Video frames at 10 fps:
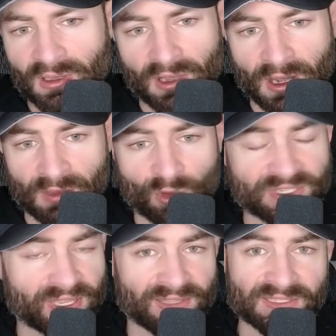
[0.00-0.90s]
Uh, once
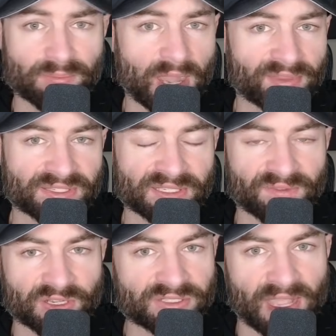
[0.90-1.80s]
again, this is probably a six
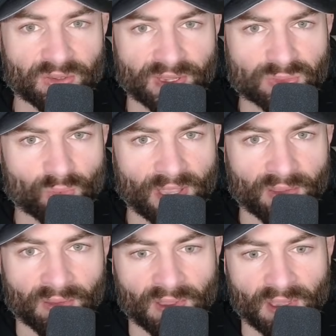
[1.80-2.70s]
figure salary as
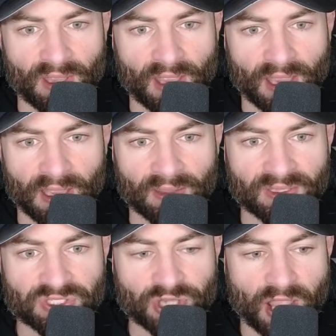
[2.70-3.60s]
well, and
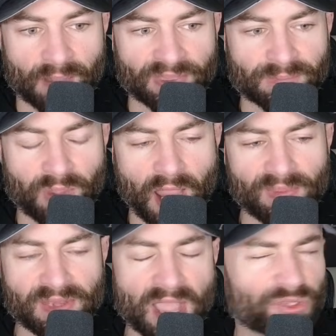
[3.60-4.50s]
this job is
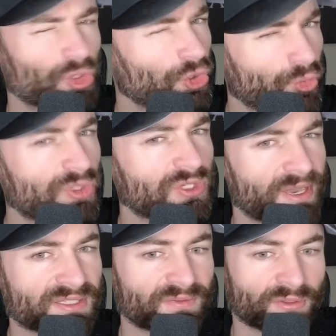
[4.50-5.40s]
probably not too
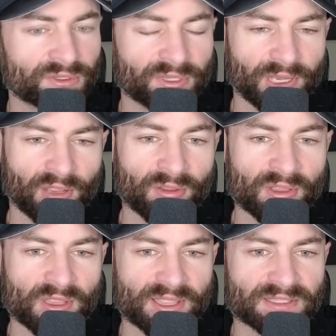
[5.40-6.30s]
stressful. You know,
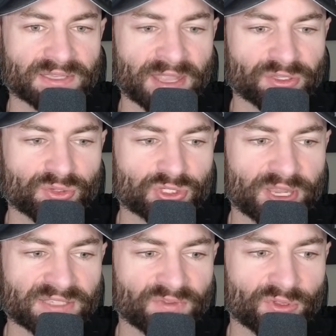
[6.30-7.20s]
it's not too
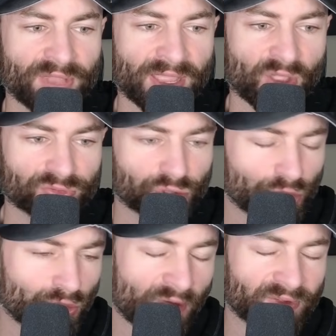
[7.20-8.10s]
stressful, not
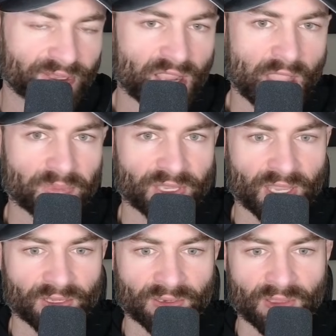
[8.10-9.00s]
too overly
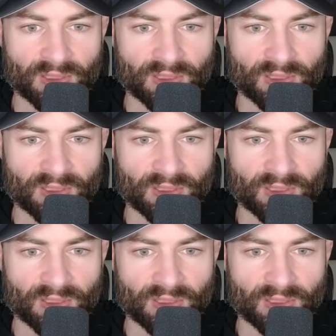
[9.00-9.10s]
complicated.